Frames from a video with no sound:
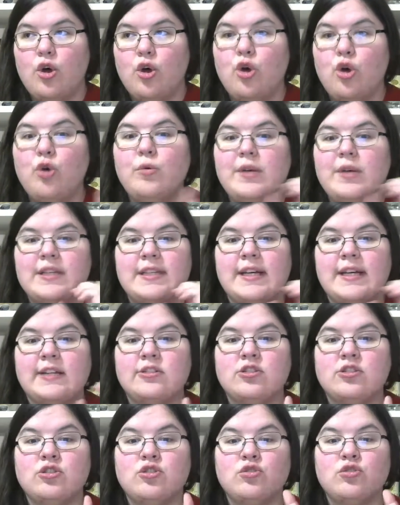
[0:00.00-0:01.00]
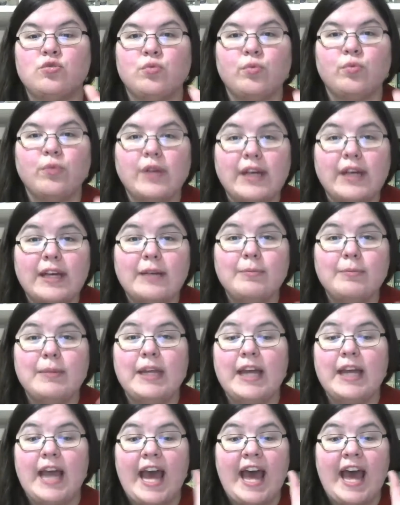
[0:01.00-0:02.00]
who is
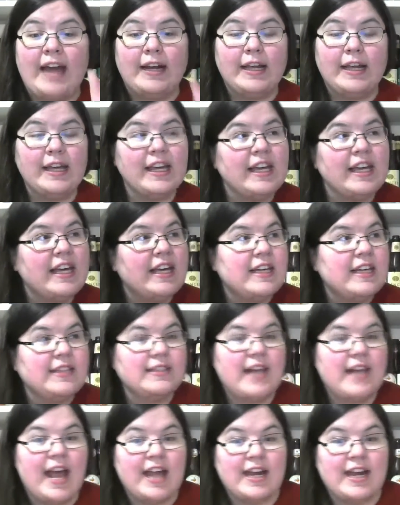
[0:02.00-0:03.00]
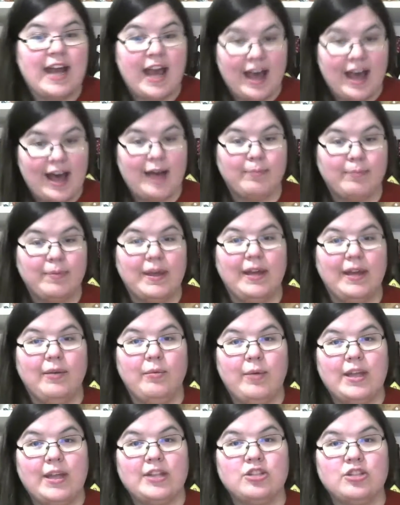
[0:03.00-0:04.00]
extremely at ease and happy
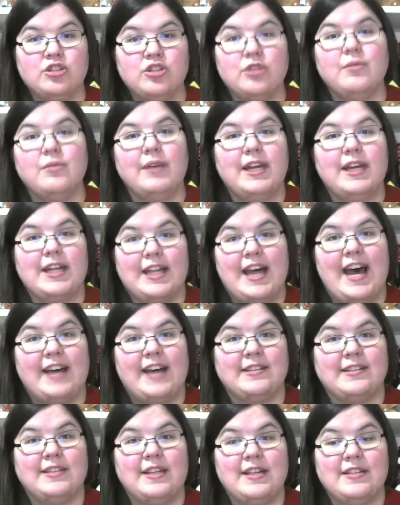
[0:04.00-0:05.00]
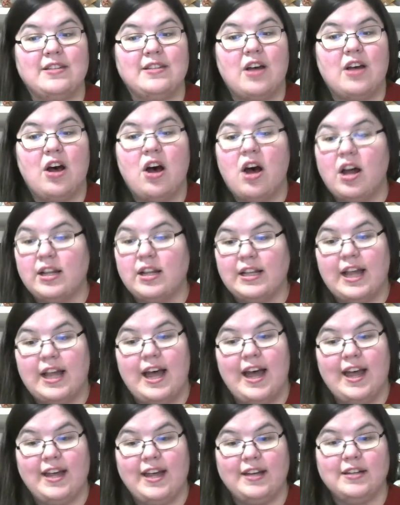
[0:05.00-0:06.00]
with doing classes
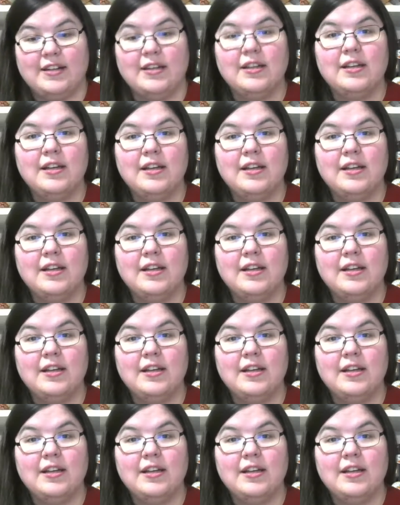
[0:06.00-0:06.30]
online.